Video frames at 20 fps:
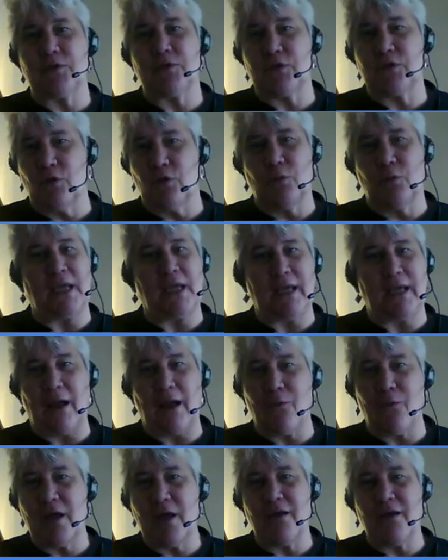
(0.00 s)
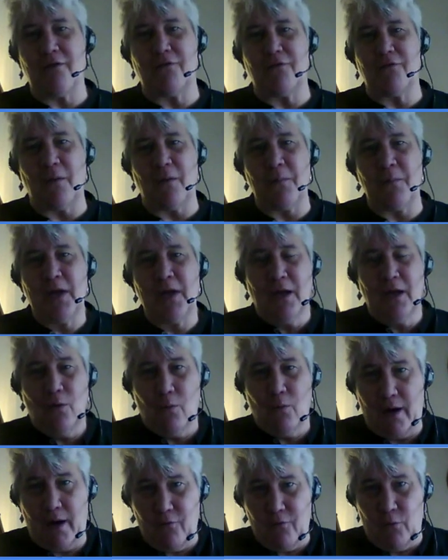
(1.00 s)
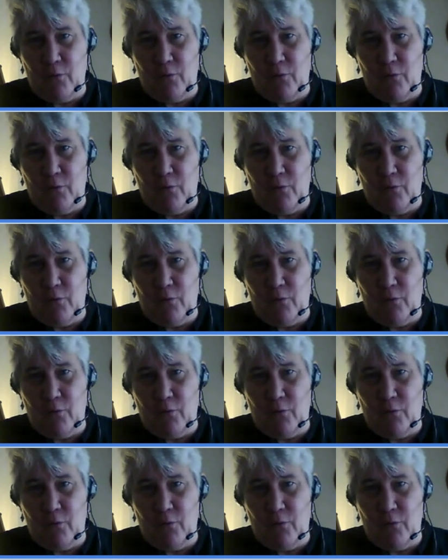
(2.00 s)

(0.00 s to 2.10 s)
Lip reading: so that we can get rid of them, whatever